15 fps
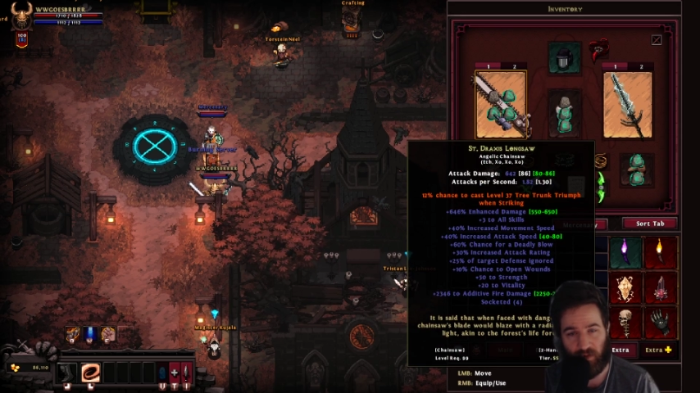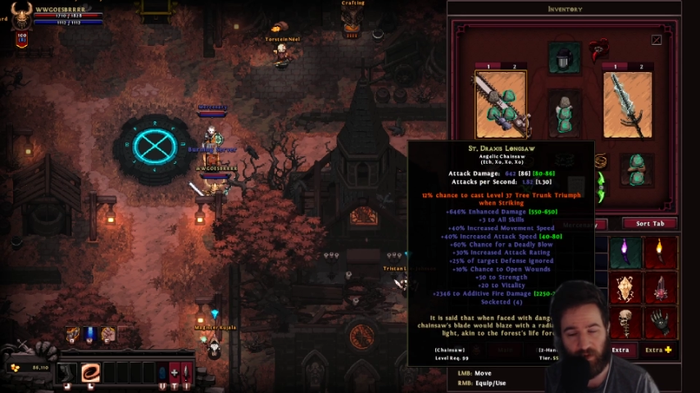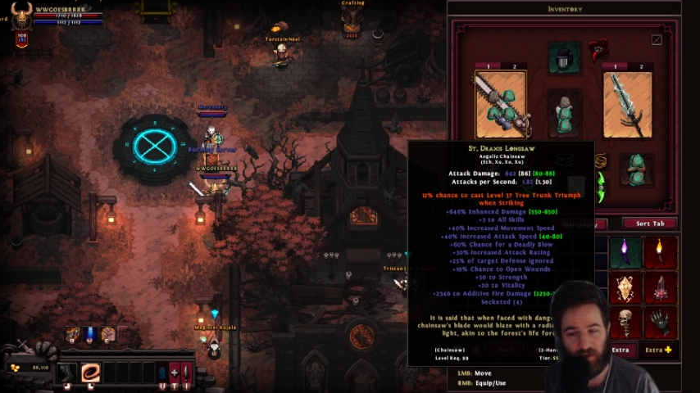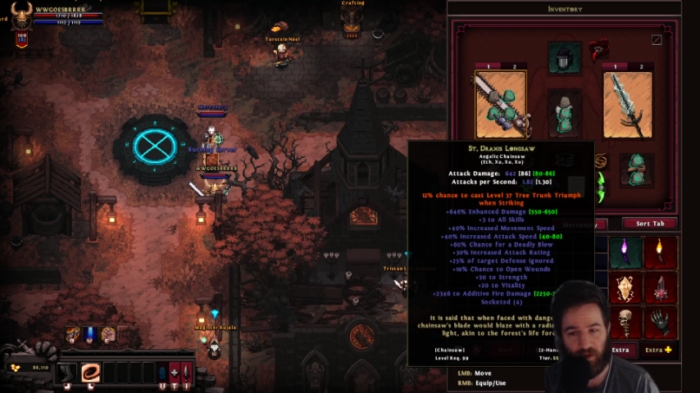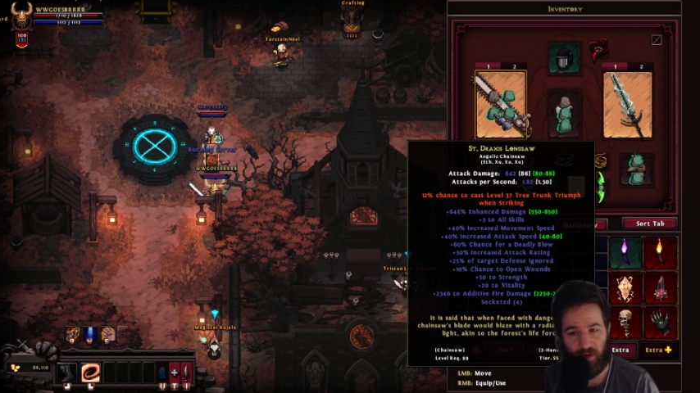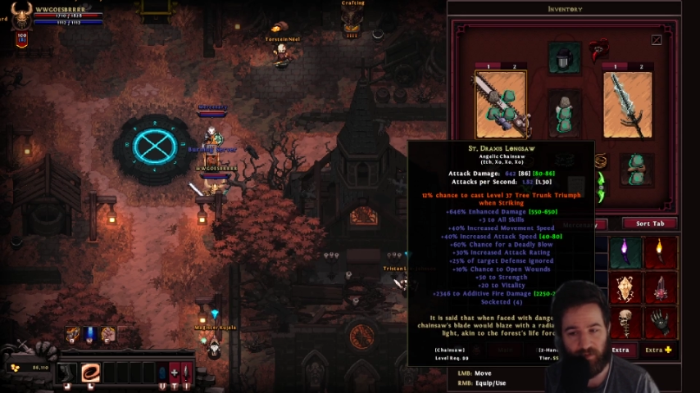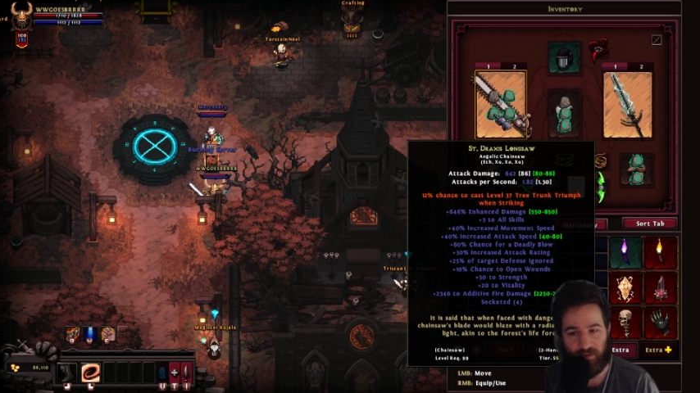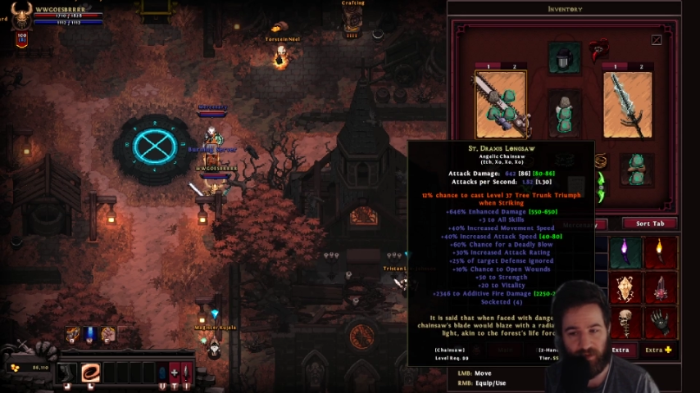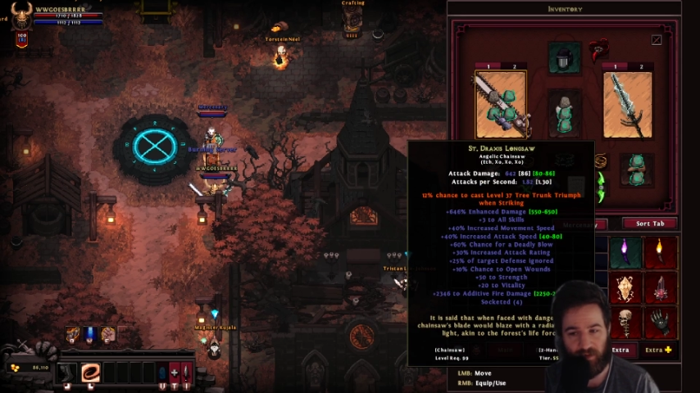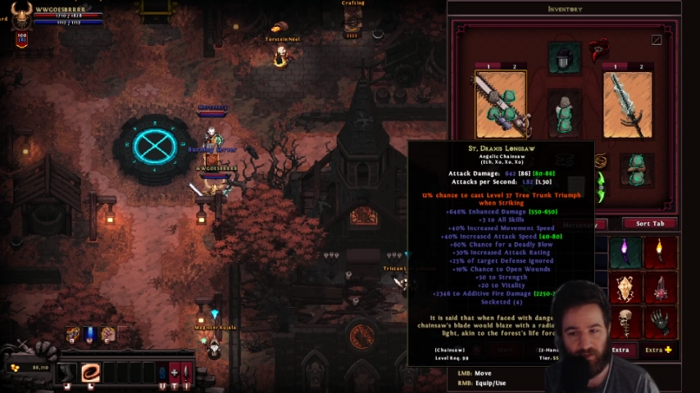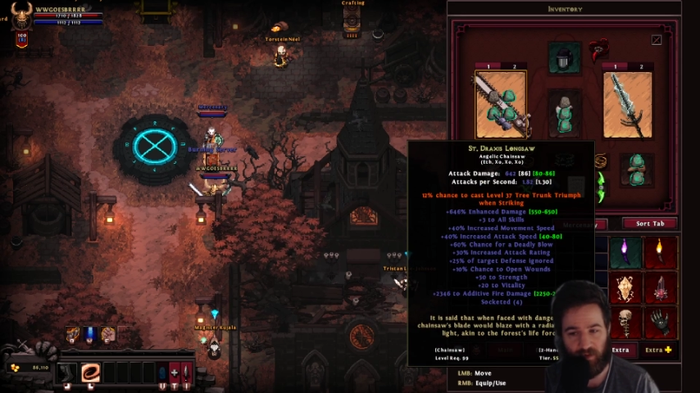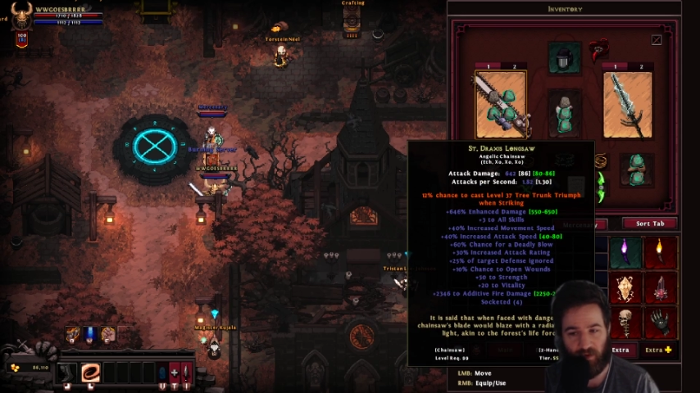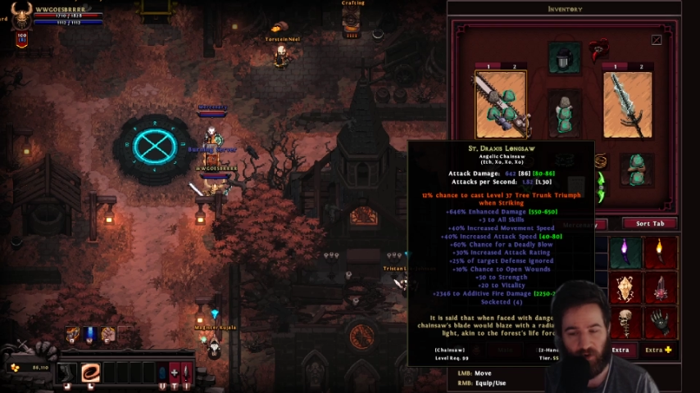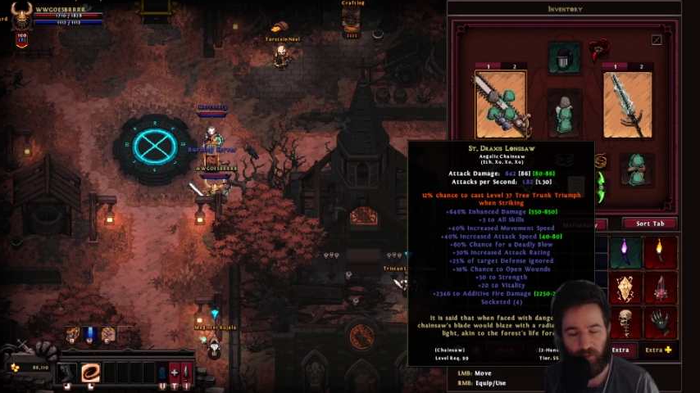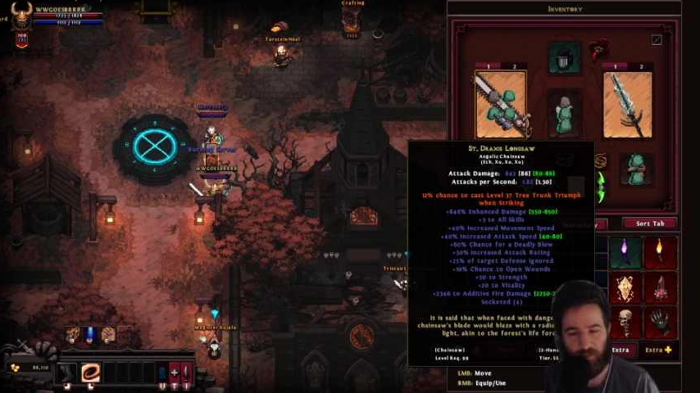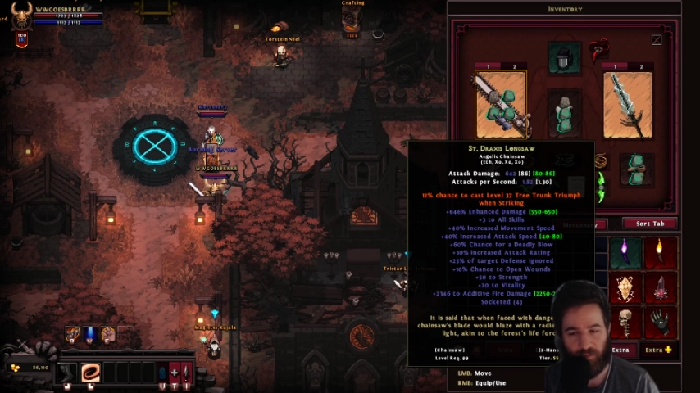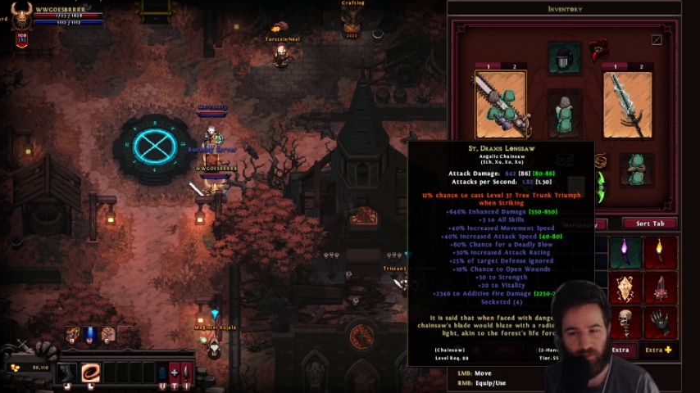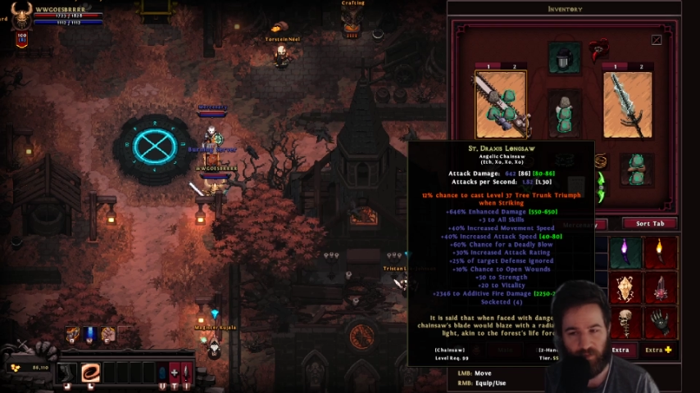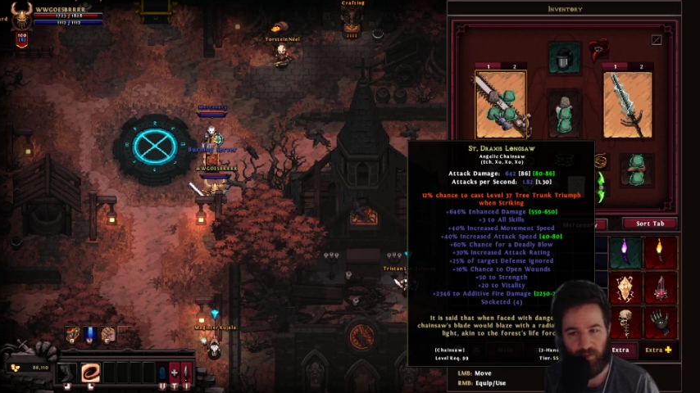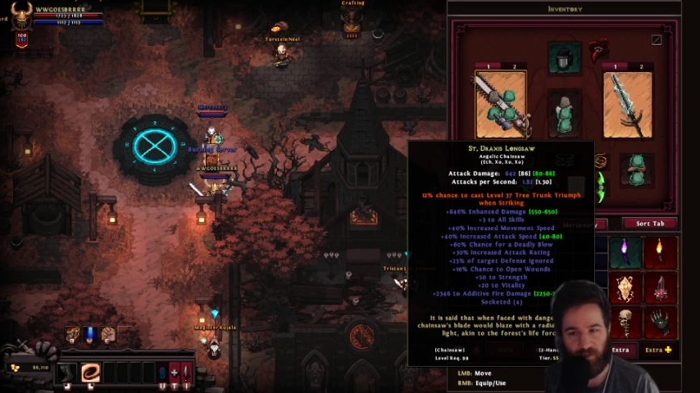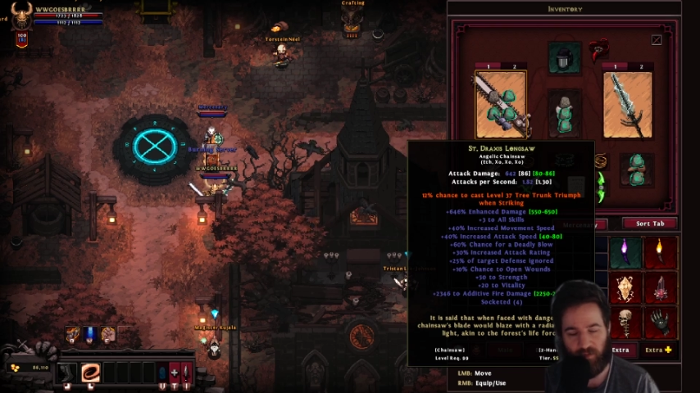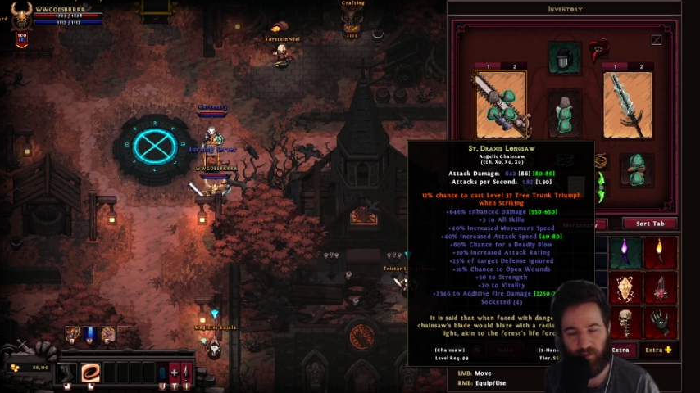and not take the
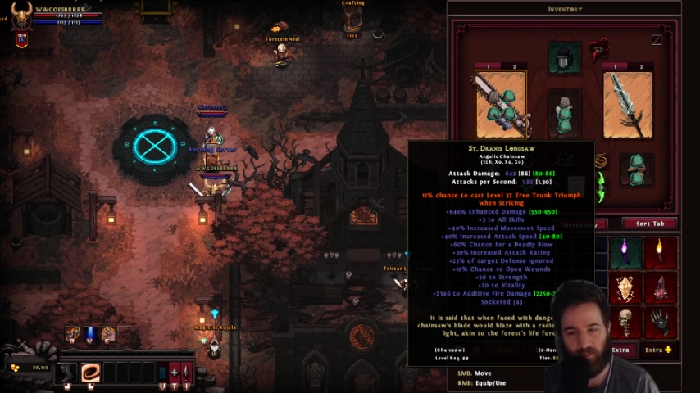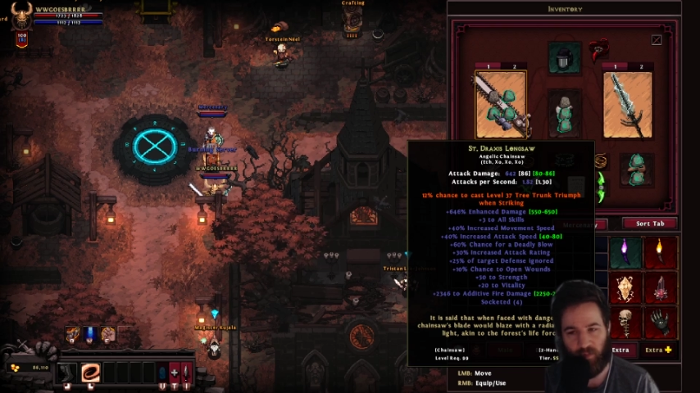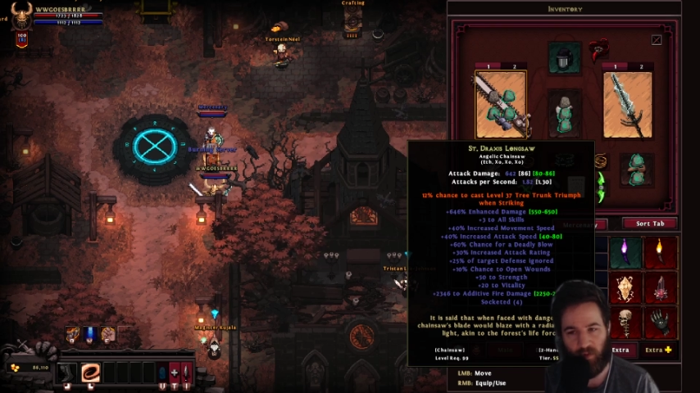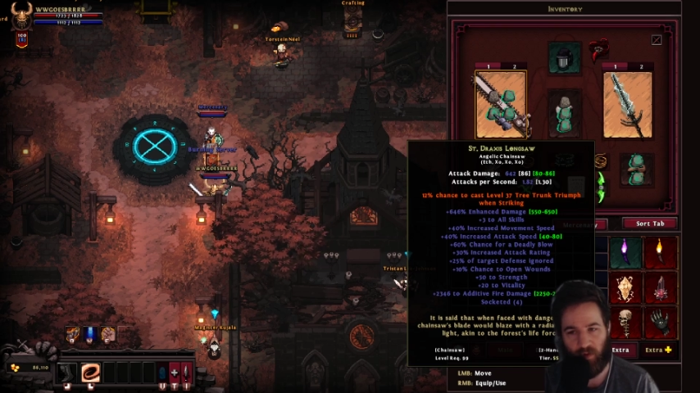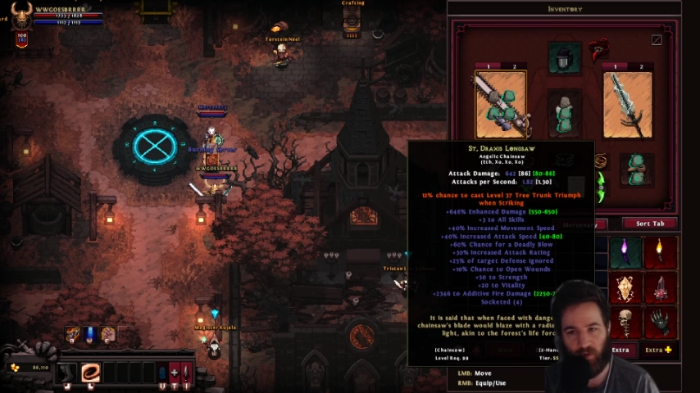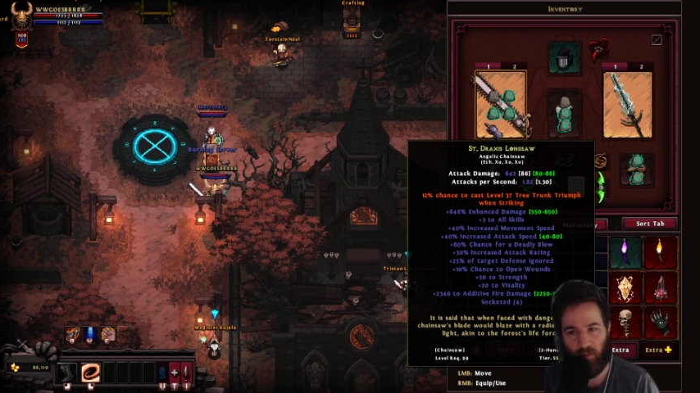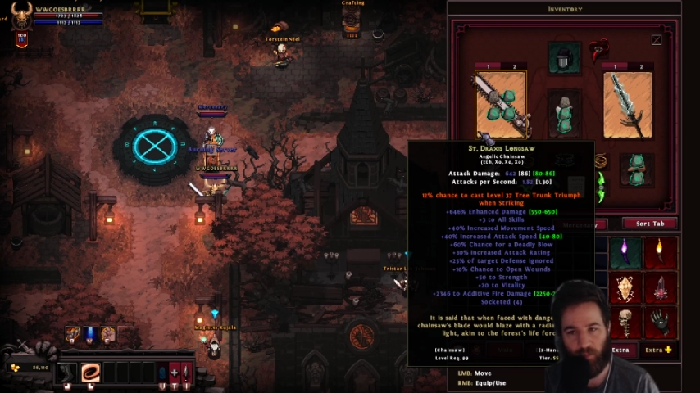100% deadly blow,